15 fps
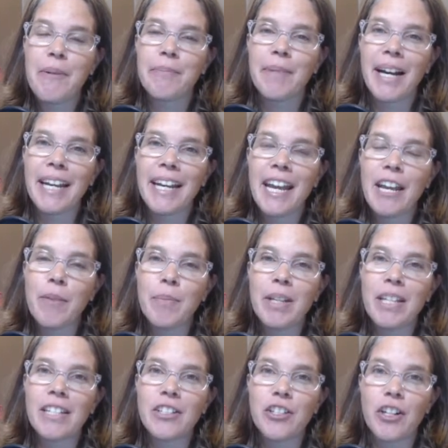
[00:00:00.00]
My name
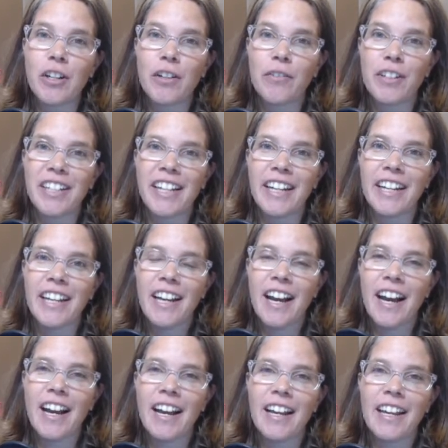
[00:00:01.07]
is Jennifer Denny.
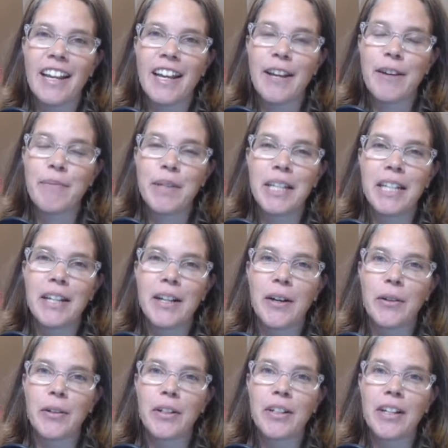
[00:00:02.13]
I am the
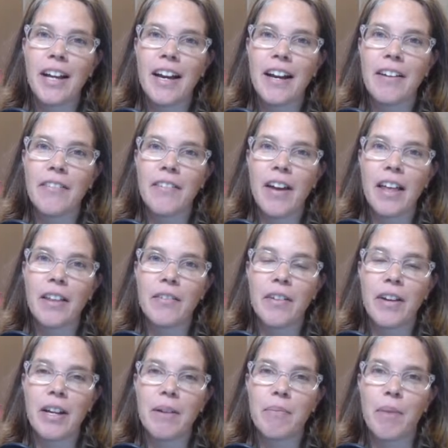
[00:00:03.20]
owner of
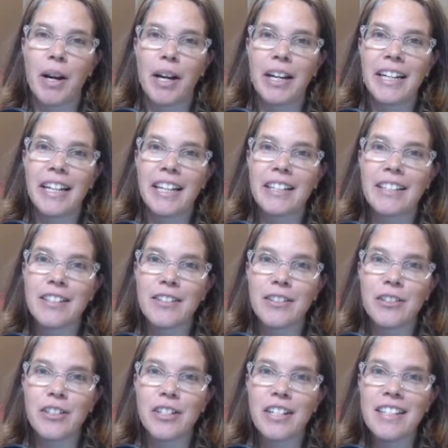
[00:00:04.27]
Elevated Marketing
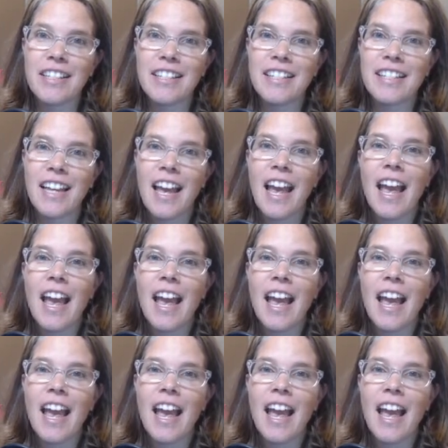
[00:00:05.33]
Solutions,